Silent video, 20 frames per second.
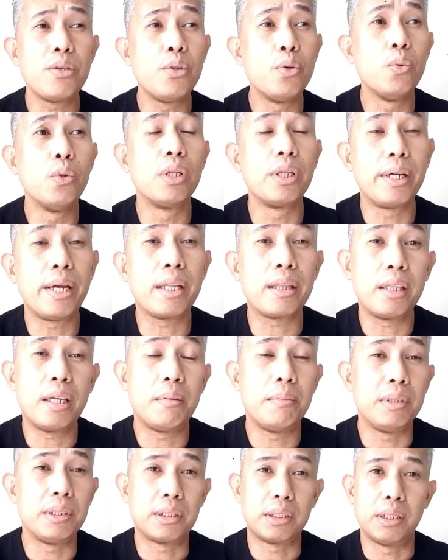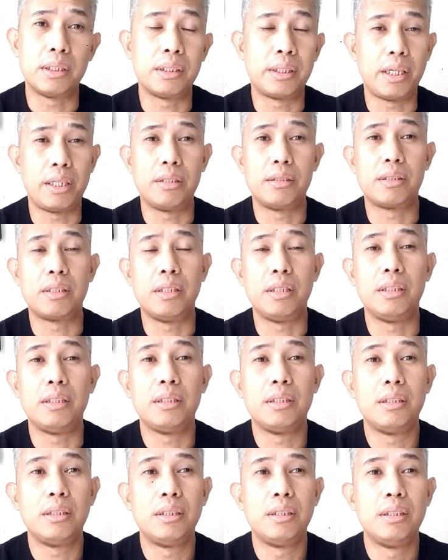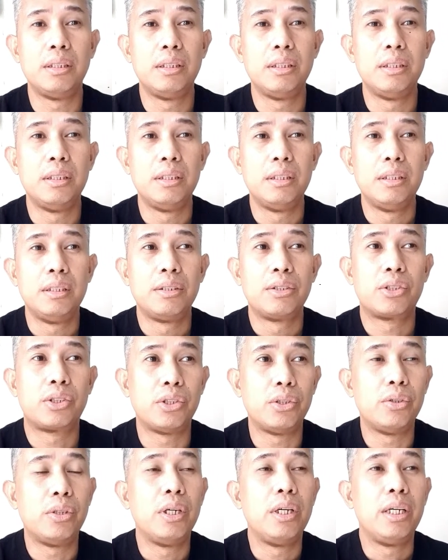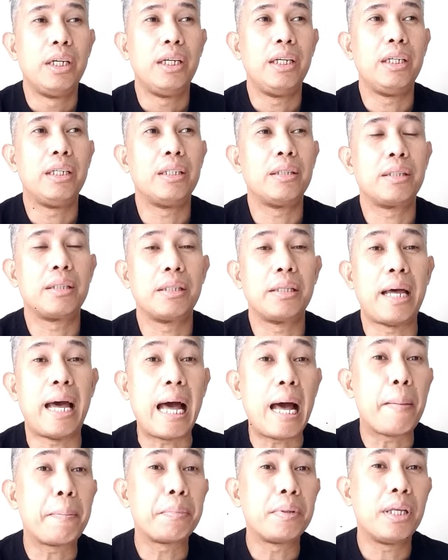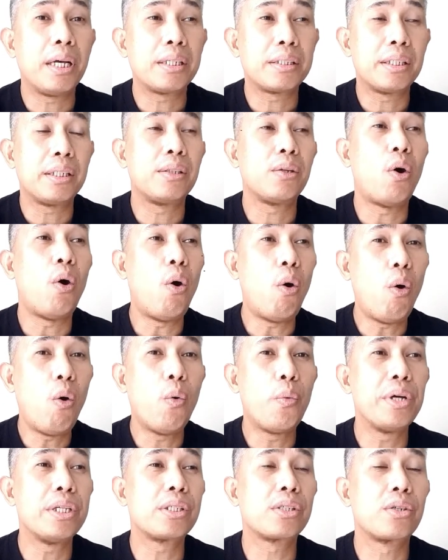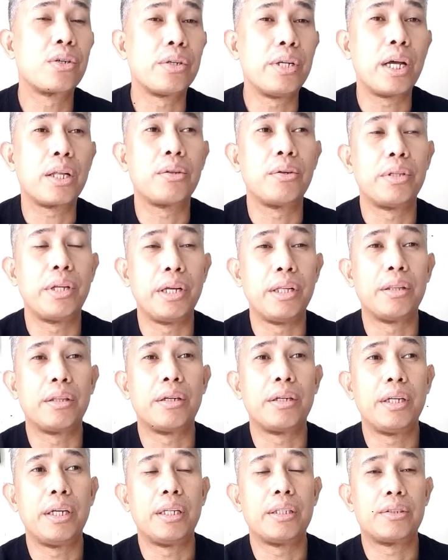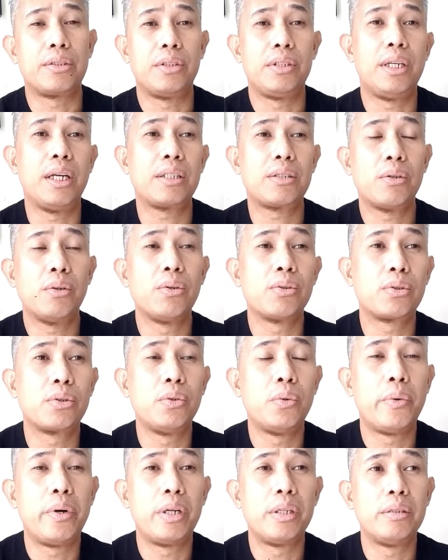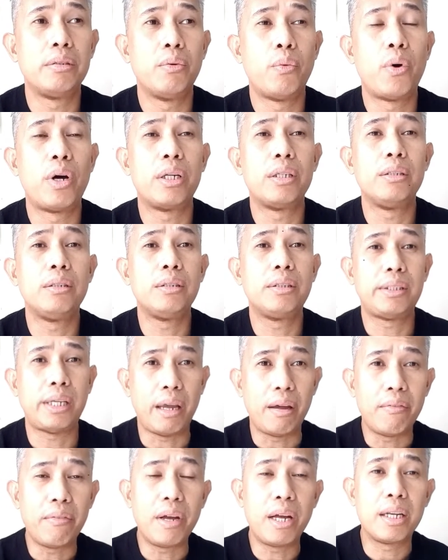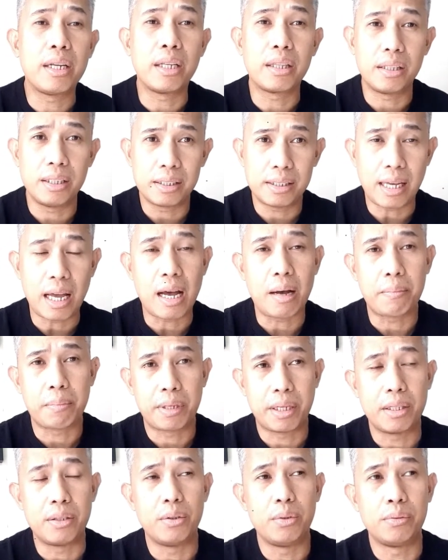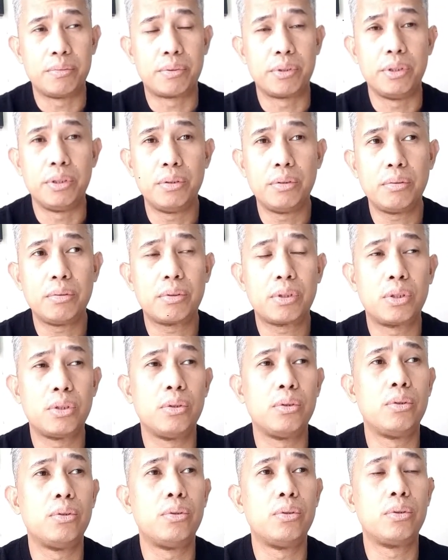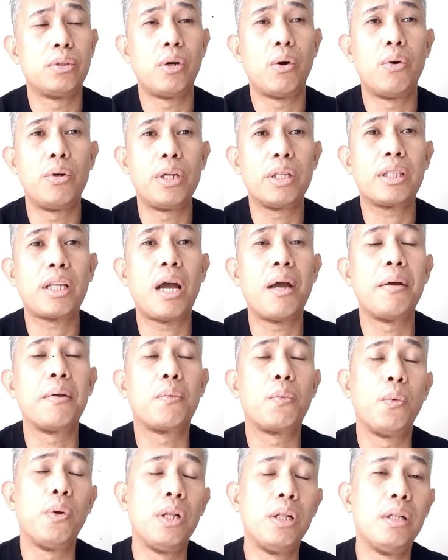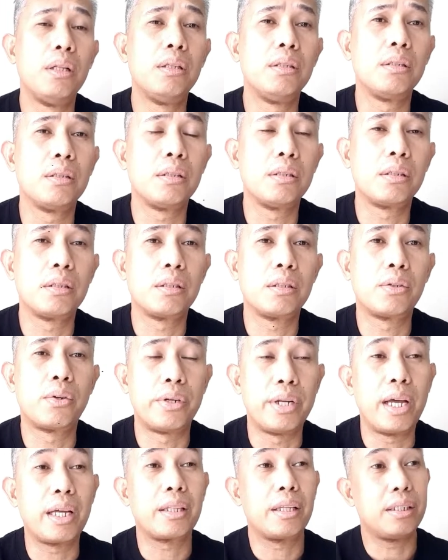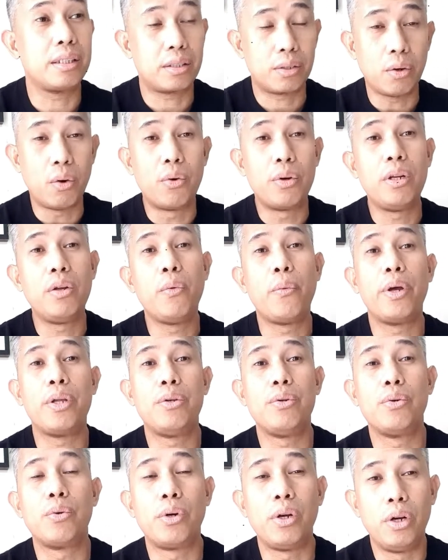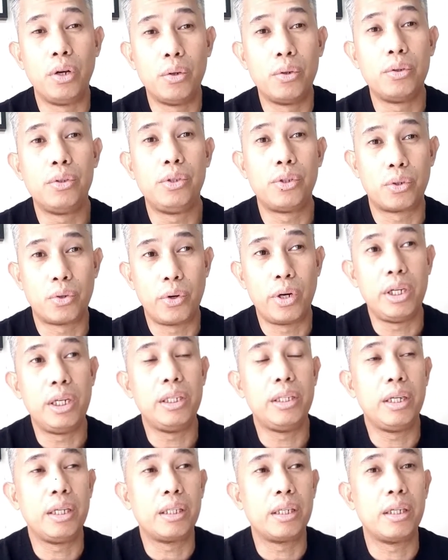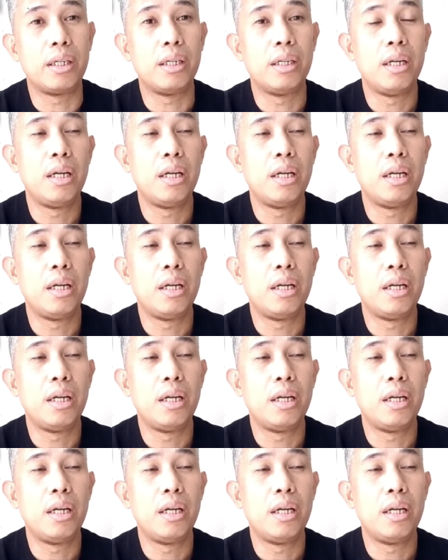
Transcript: you will get them instantaneously. So the app doesn't always connect to the internet. So that's also one saving that this app can do for you. So the only time it will connect is only when you reload your oily data.